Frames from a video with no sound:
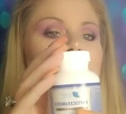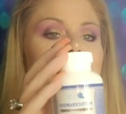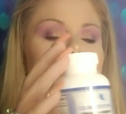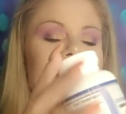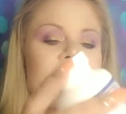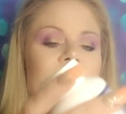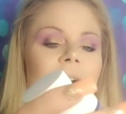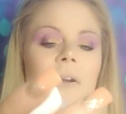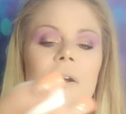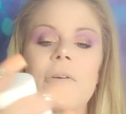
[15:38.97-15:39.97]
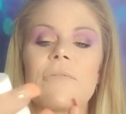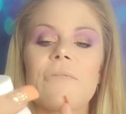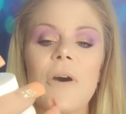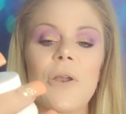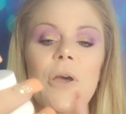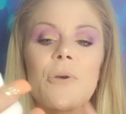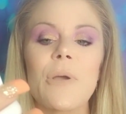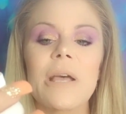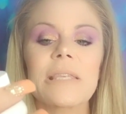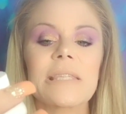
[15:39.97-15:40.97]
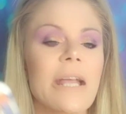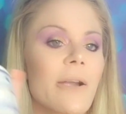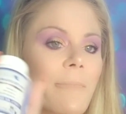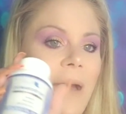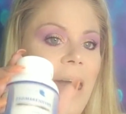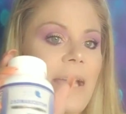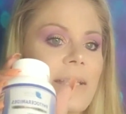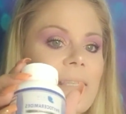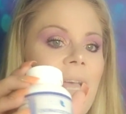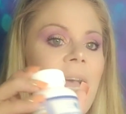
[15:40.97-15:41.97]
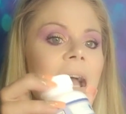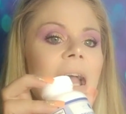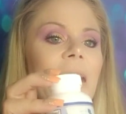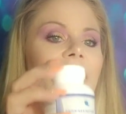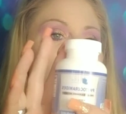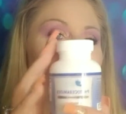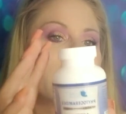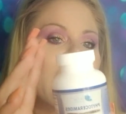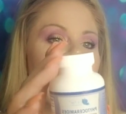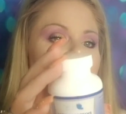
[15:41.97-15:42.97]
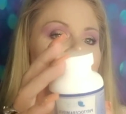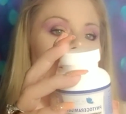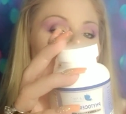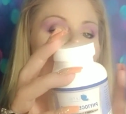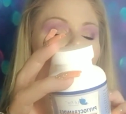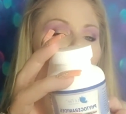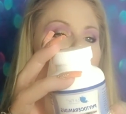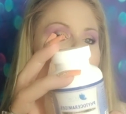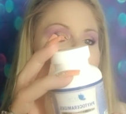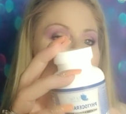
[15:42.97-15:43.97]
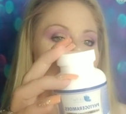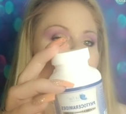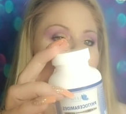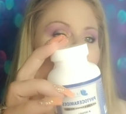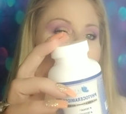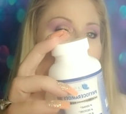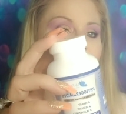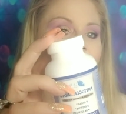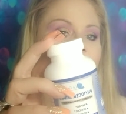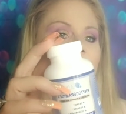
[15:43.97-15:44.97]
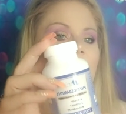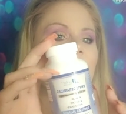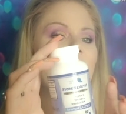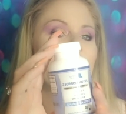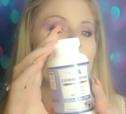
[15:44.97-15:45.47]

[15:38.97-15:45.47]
is their photoceramides, and you take 1 tablet a day. And